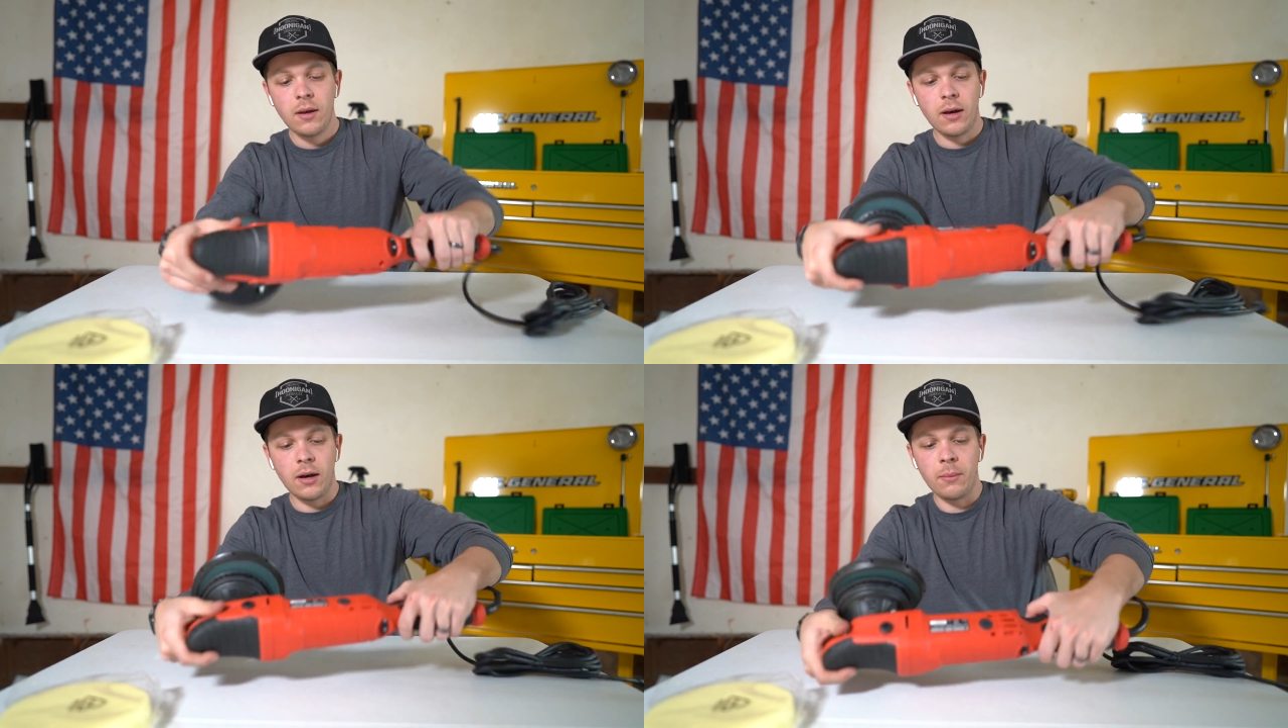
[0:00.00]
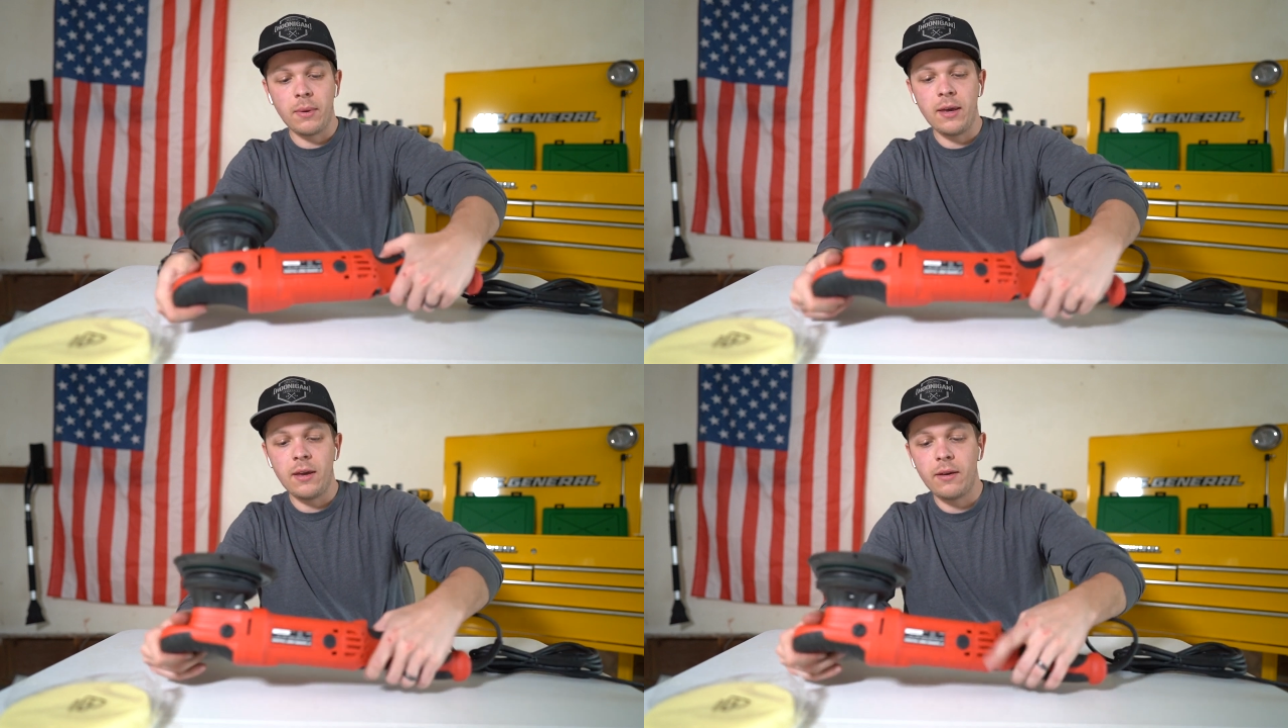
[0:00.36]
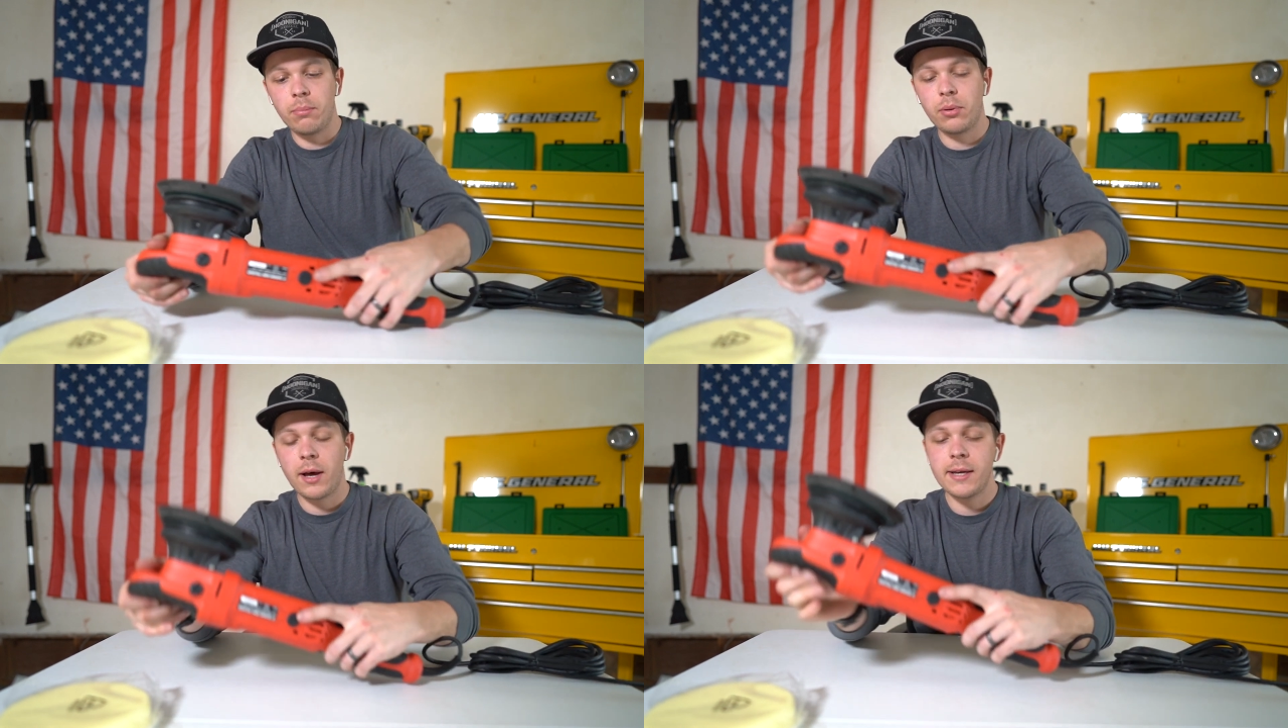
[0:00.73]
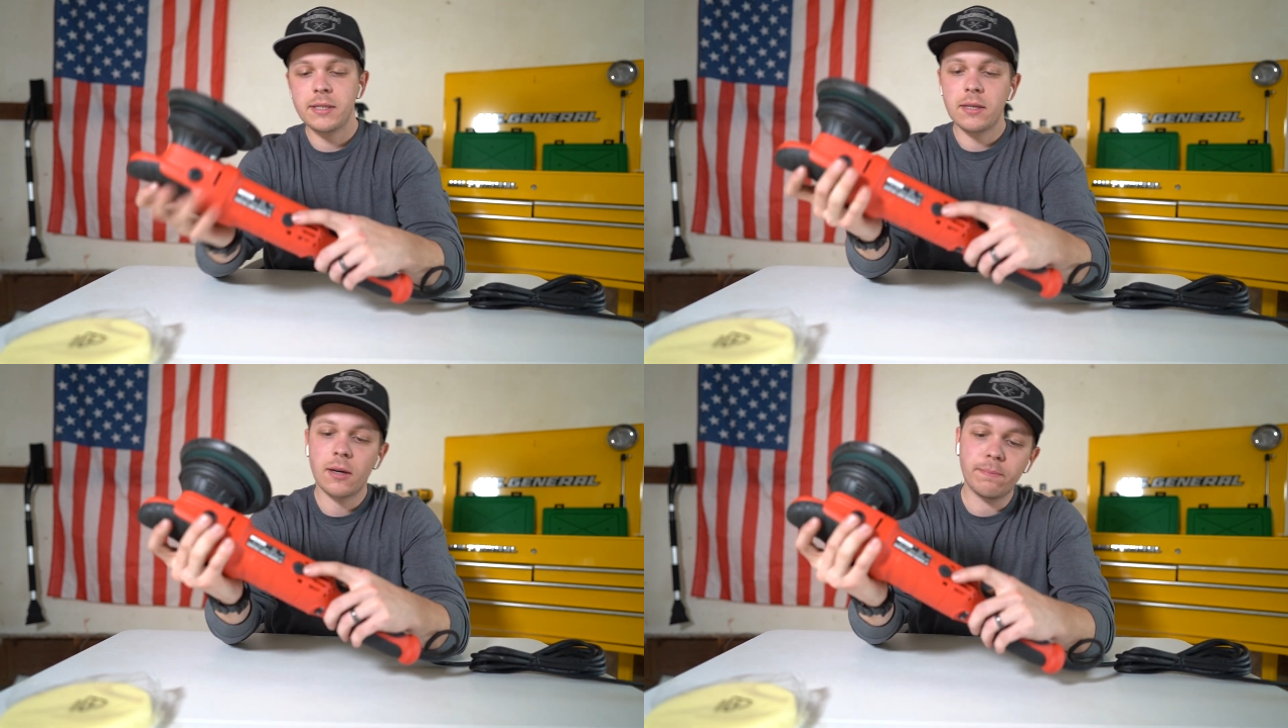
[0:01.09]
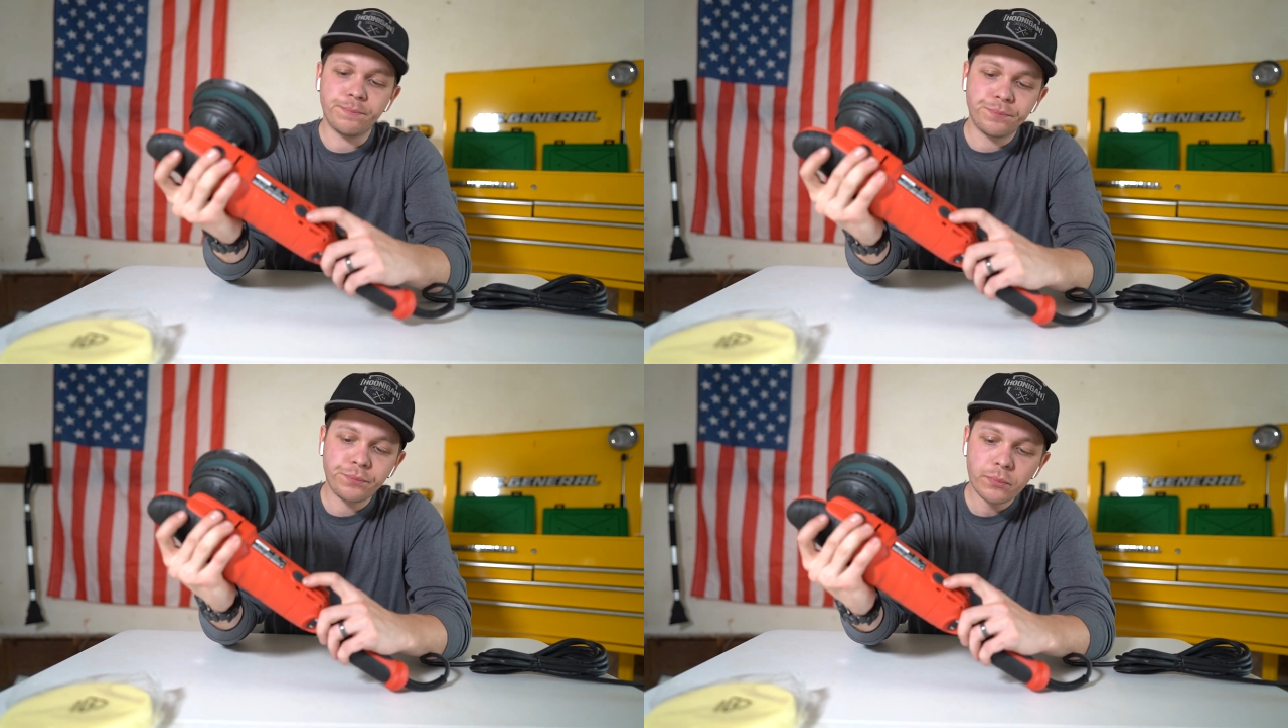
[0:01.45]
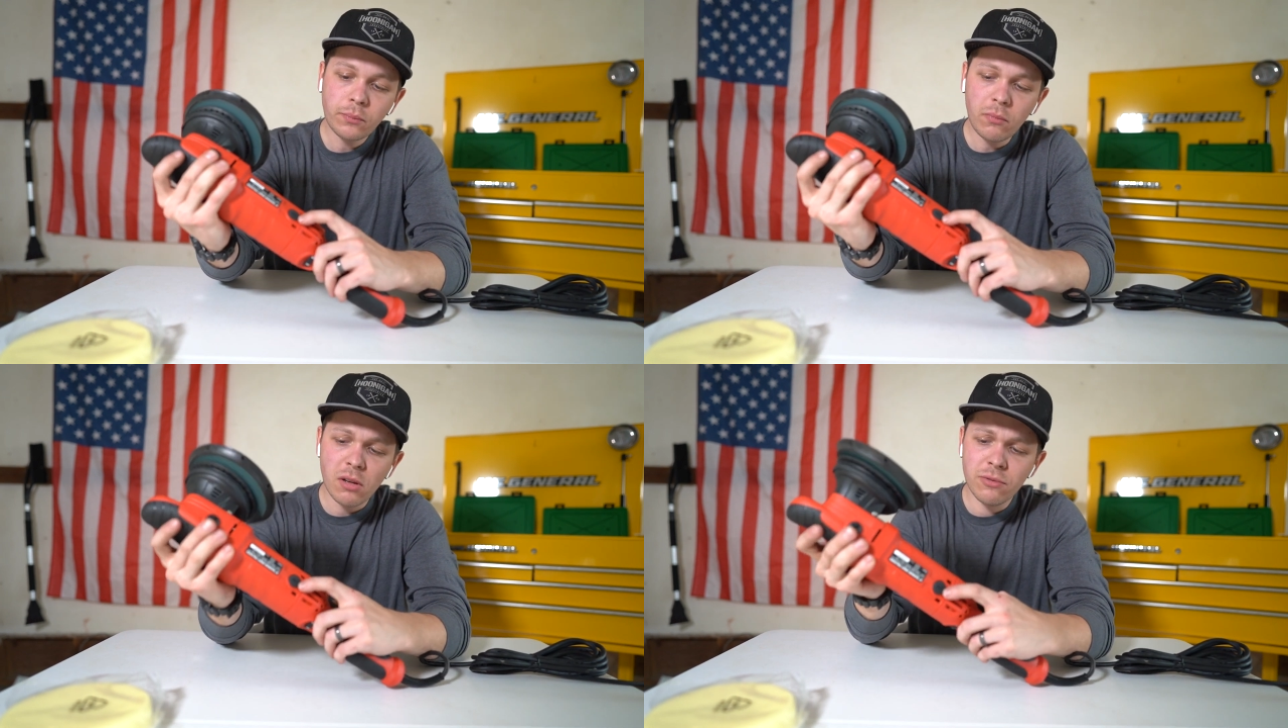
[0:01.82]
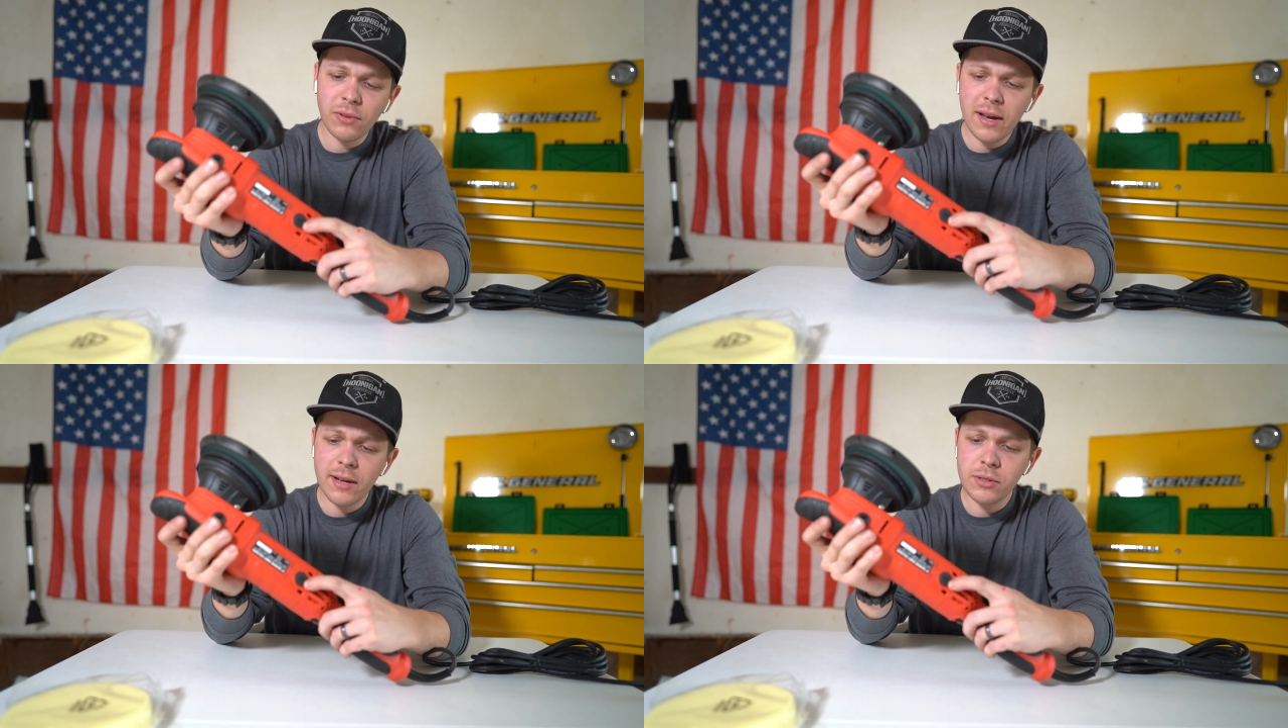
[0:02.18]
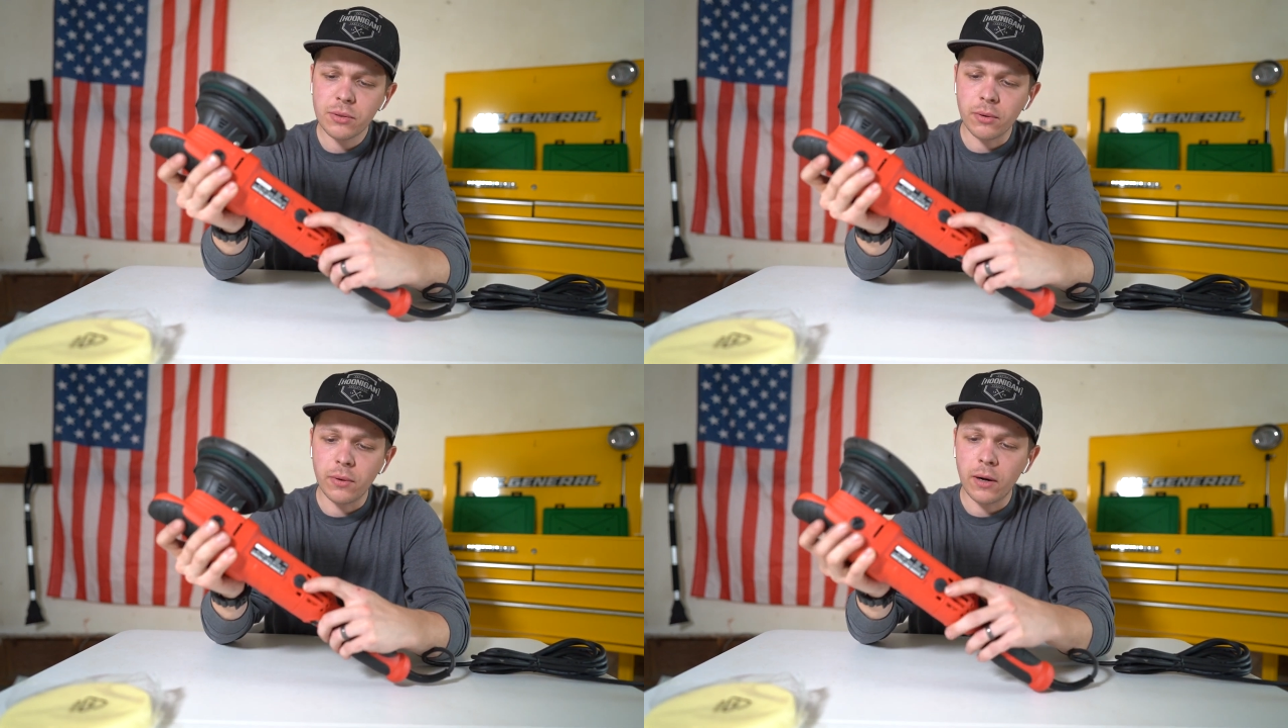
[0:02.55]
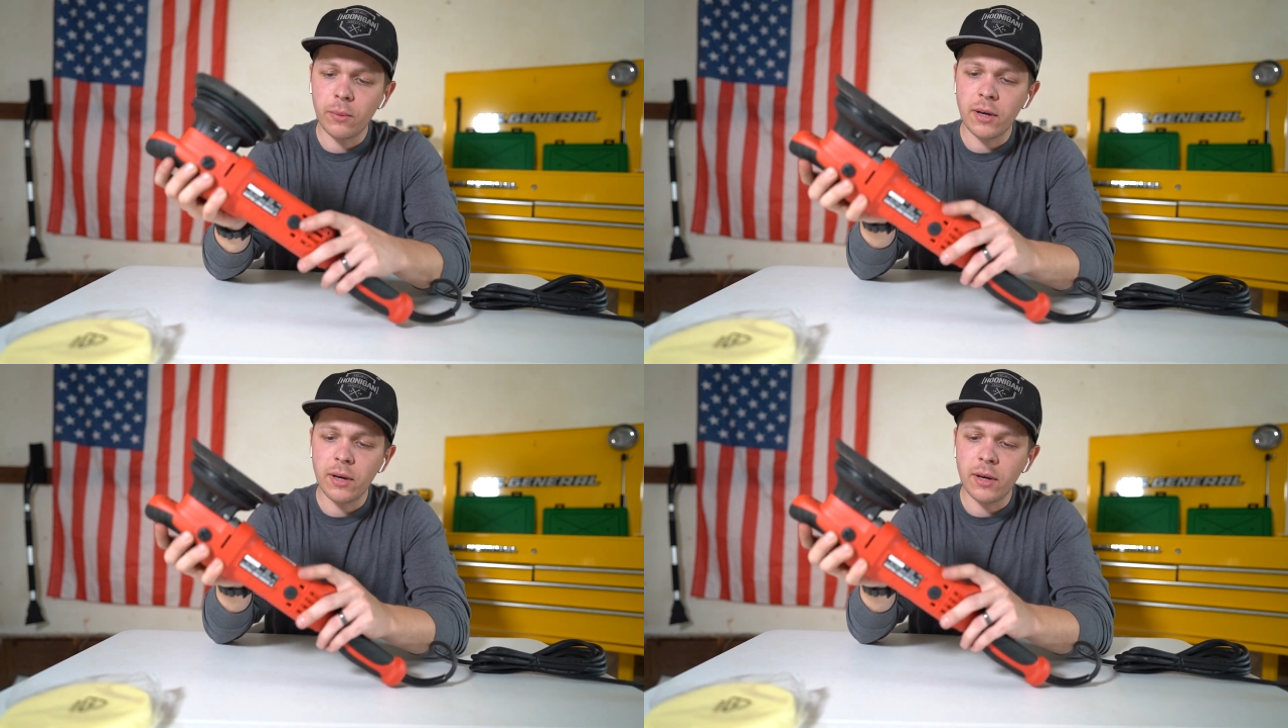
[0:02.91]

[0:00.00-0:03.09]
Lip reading: A plastic flathead screw here.